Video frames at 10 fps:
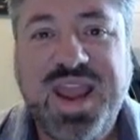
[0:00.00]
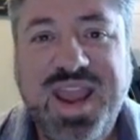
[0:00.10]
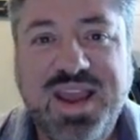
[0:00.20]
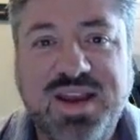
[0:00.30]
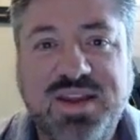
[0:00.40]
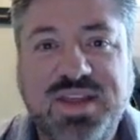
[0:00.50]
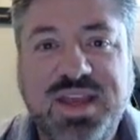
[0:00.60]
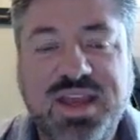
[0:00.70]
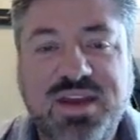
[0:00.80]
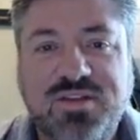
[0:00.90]
And at the
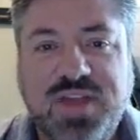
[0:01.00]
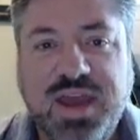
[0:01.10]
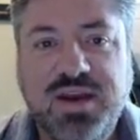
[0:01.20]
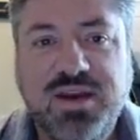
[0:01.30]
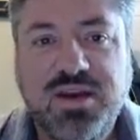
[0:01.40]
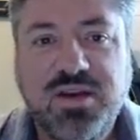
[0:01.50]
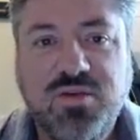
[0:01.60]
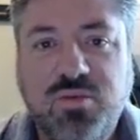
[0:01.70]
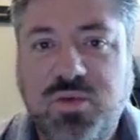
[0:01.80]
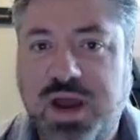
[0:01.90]
end of that,
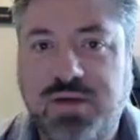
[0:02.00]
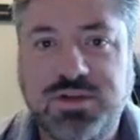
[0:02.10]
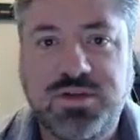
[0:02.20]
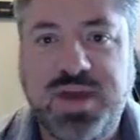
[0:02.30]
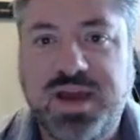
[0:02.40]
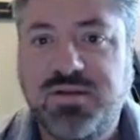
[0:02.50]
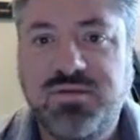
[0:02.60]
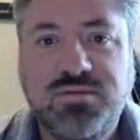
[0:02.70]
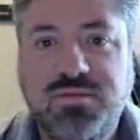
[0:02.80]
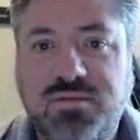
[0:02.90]
when I was about,
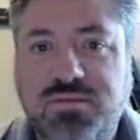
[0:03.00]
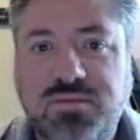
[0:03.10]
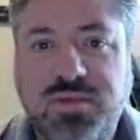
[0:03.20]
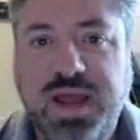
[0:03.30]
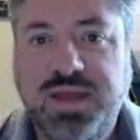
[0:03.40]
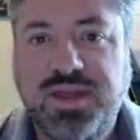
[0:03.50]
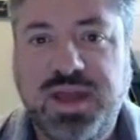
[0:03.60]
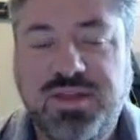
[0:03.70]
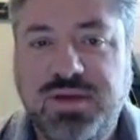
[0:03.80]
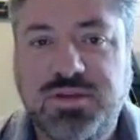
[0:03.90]
I
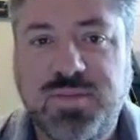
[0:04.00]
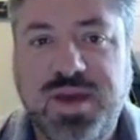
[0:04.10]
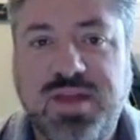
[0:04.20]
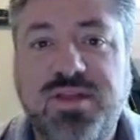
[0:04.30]
think it was about